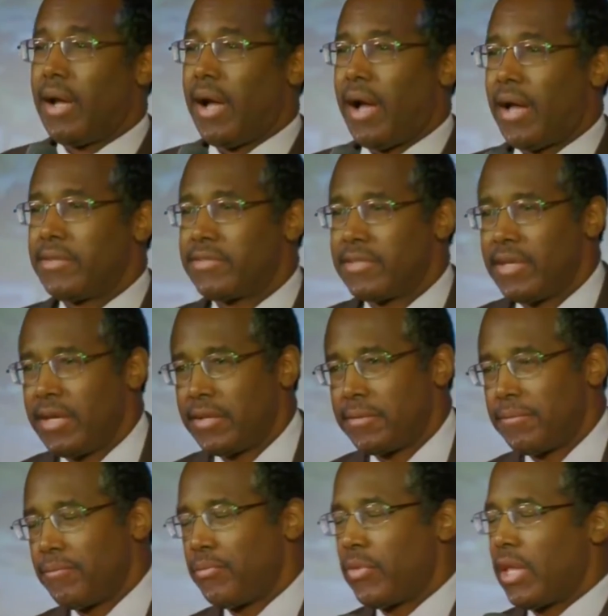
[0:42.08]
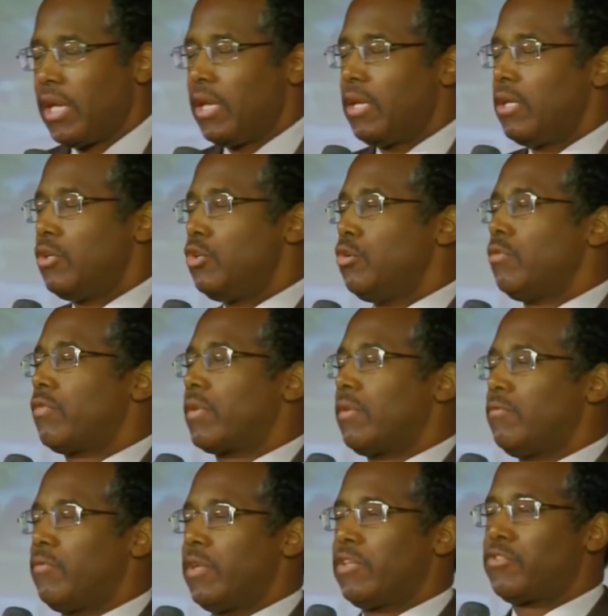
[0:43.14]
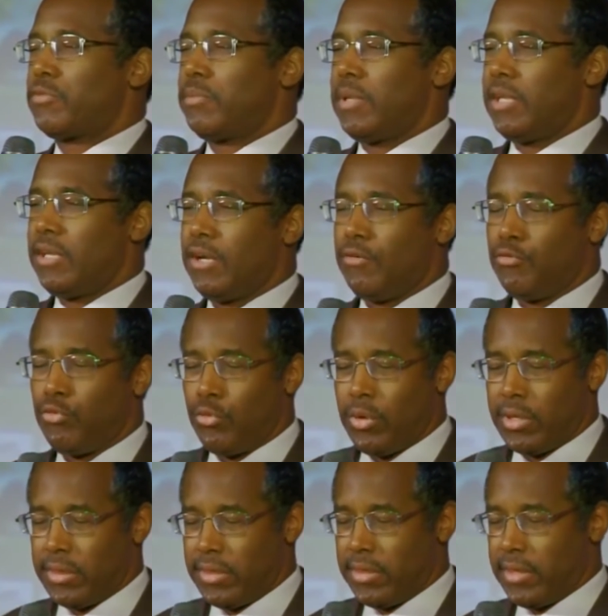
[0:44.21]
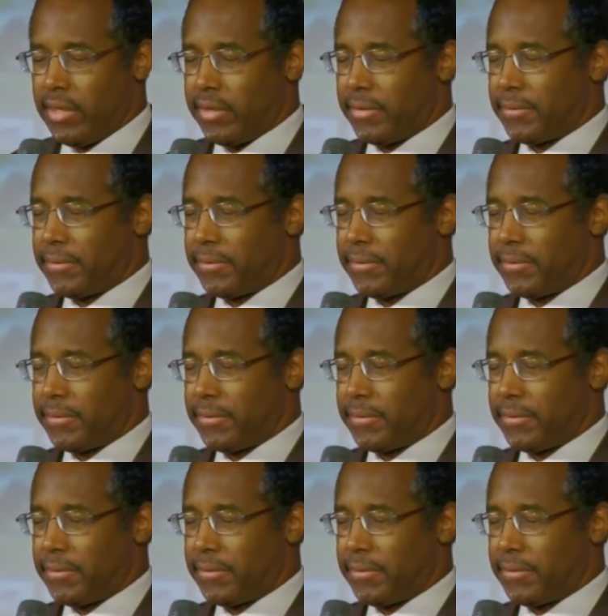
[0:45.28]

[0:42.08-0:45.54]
I said, "You've convinced me of one thing,